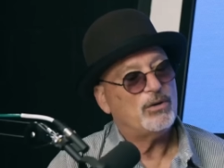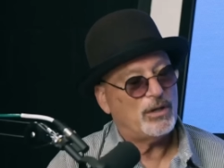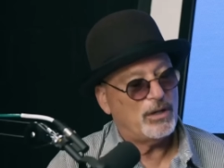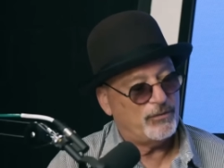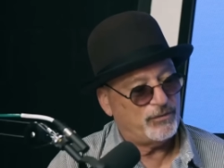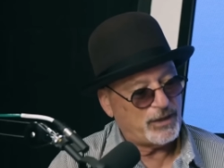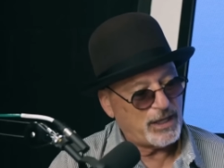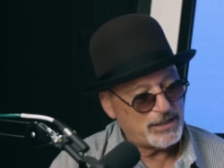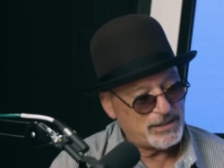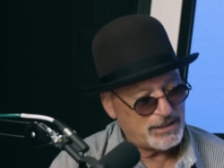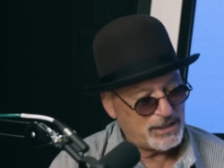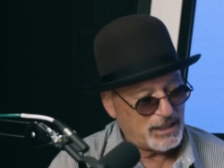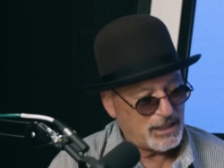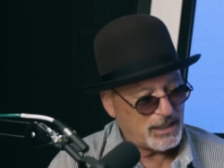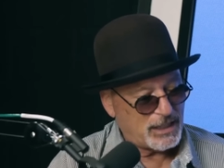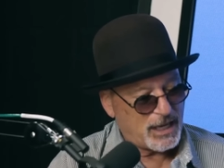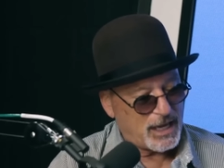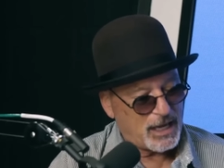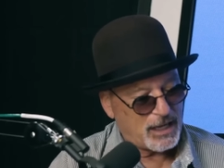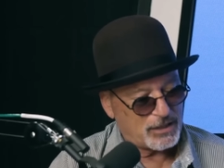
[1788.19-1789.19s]
if they see
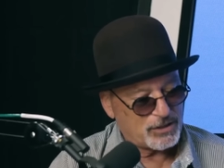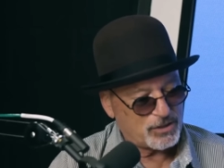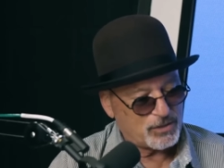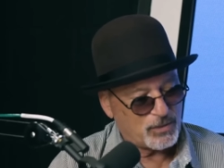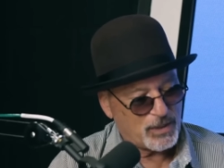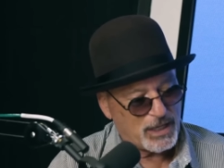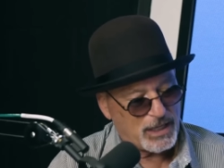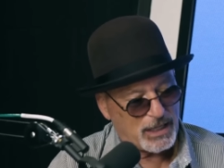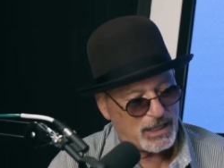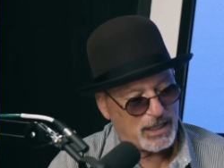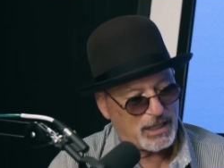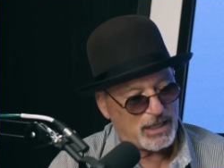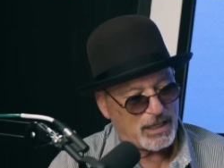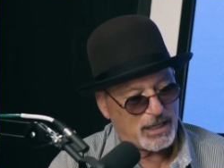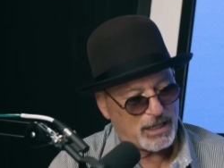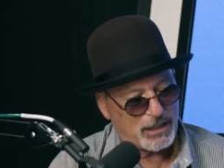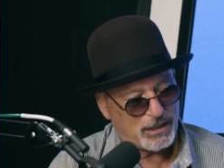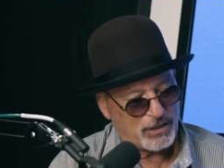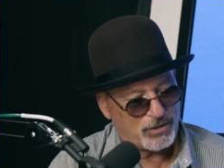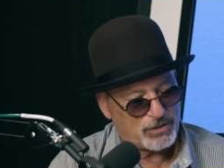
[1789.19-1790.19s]
an x-ray
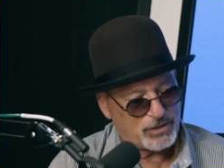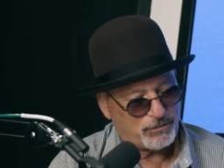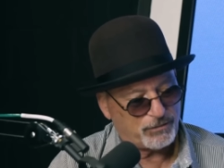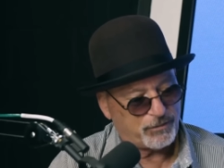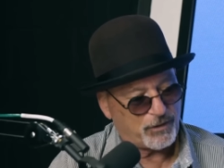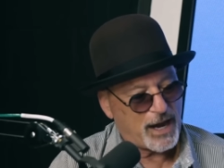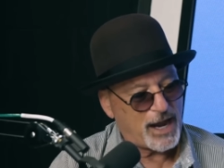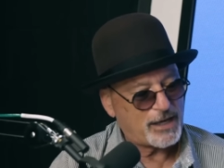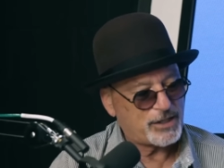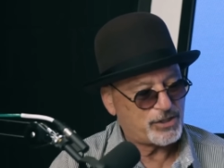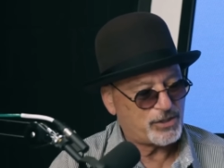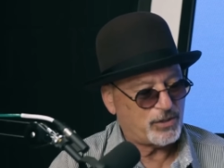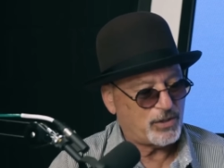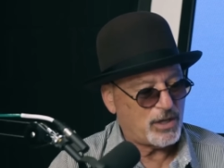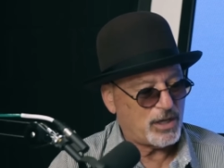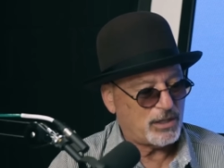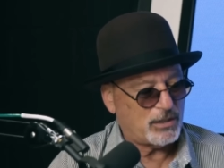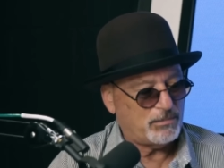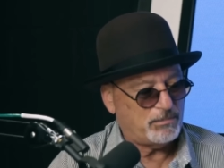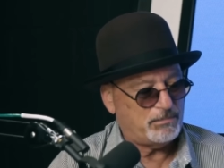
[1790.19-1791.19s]
and there's a fracture
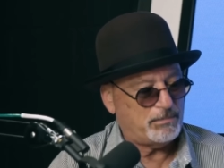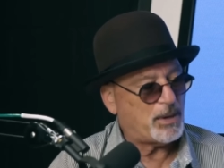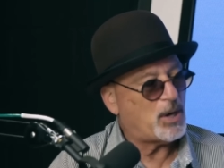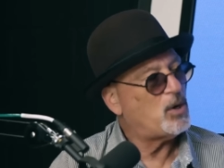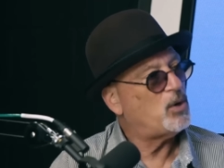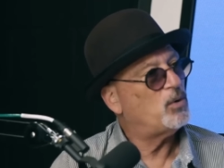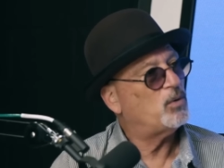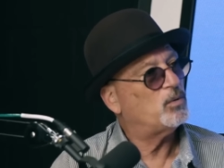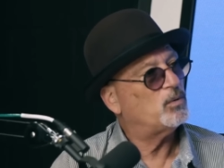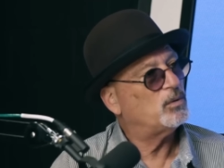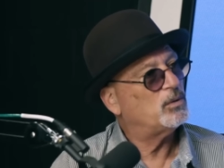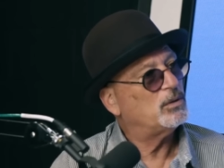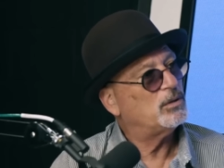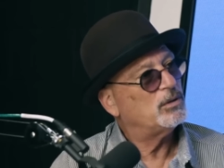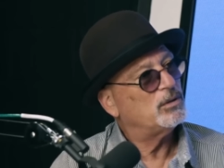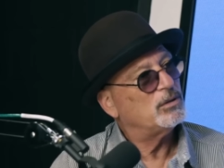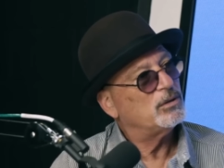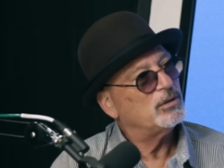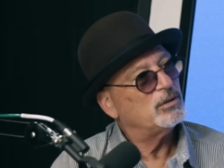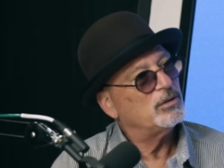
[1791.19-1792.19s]
on a
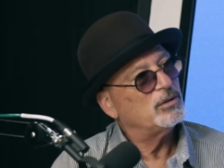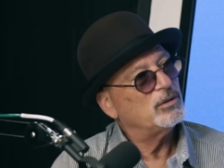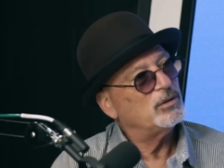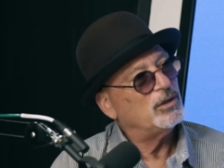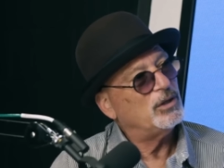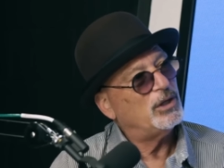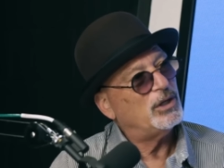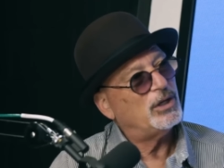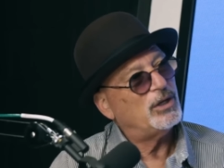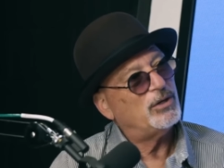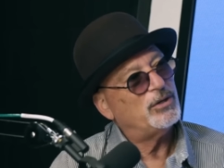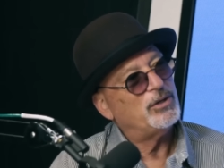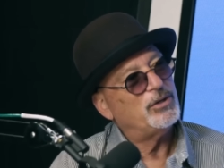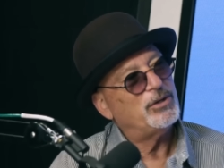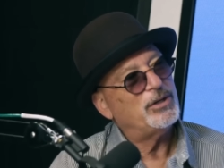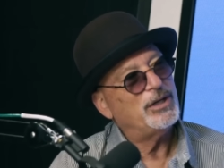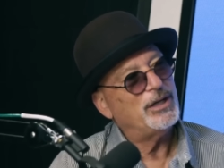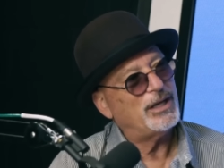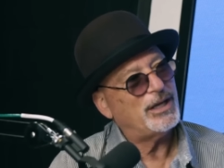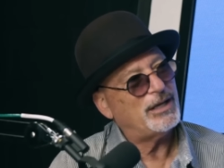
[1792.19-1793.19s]
bone, you know, you
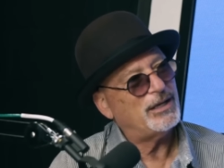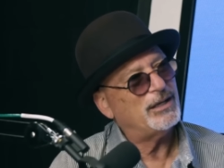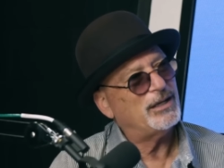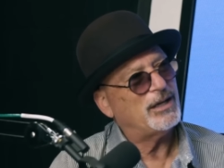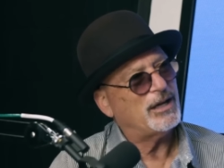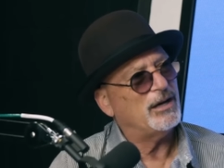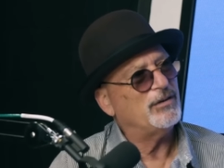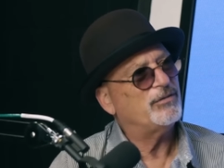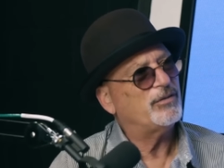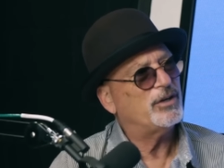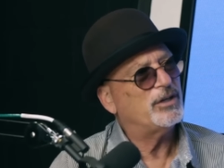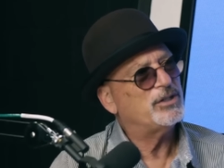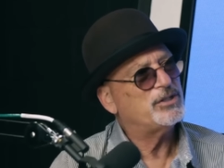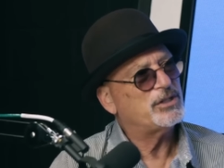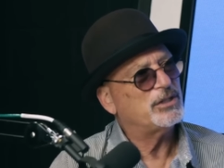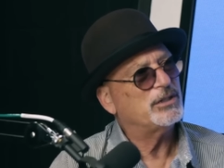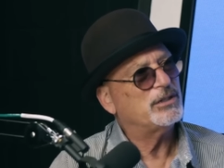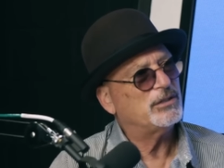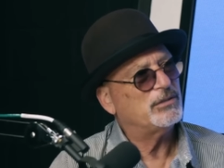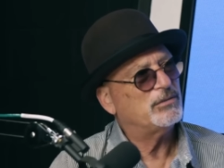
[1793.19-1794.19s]
can get coverage
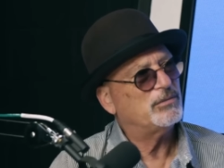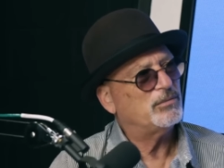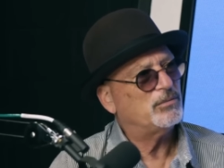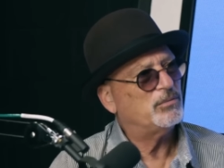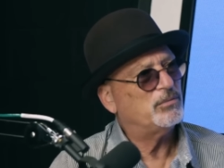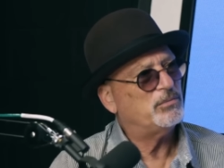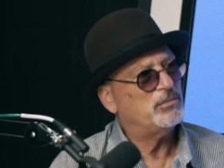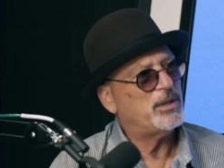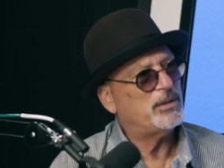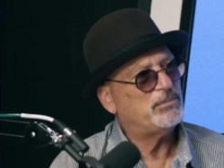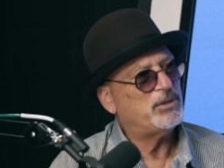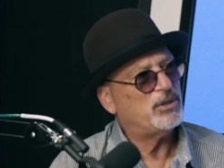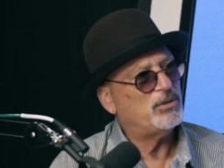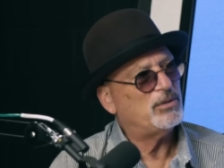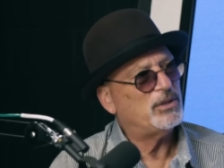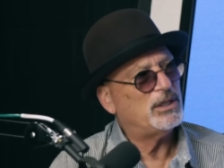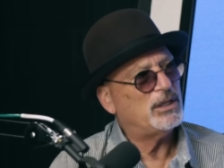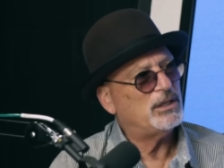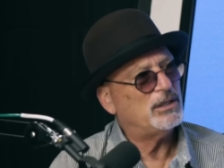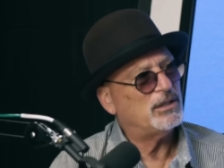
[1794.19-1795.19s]
and maybe you
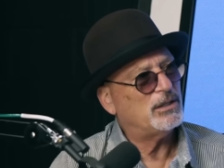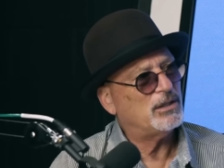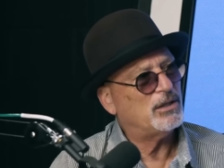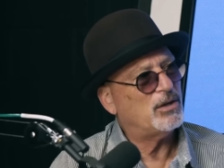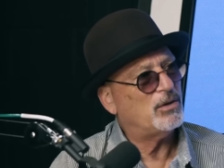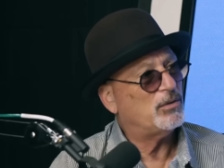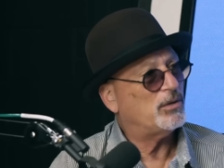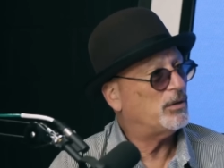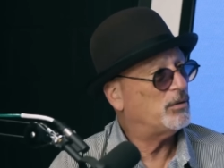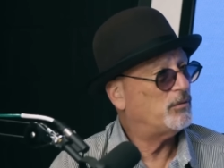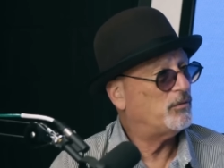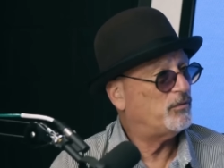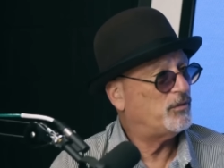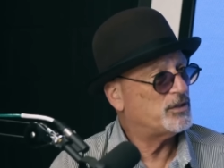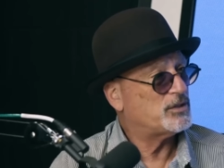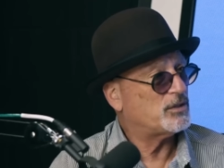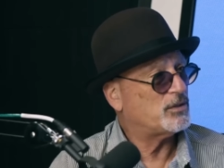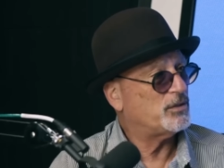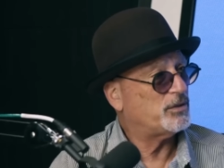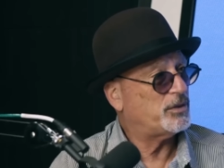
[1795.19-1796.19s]
need to go to physical